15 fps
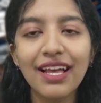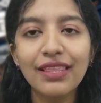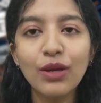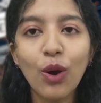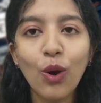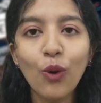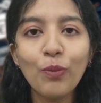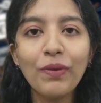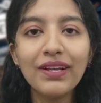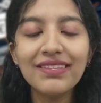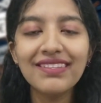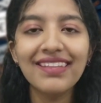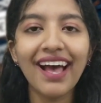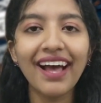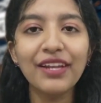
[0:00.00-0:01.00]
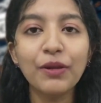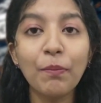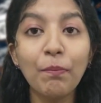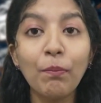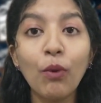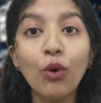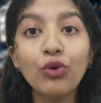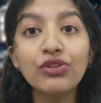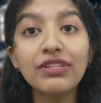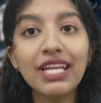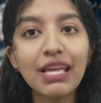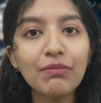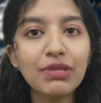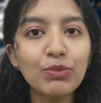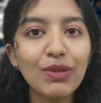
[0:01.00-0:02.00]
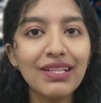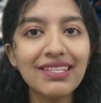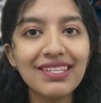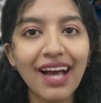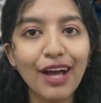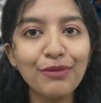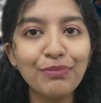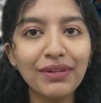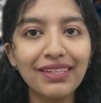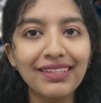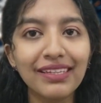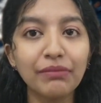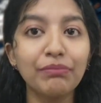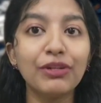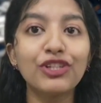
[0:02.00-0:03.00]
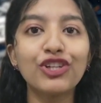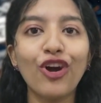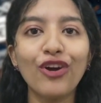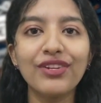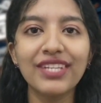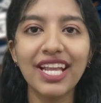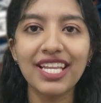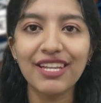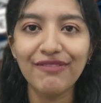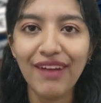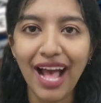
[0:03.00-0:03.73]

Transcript: the hope is that more teams will start building Bitcoin native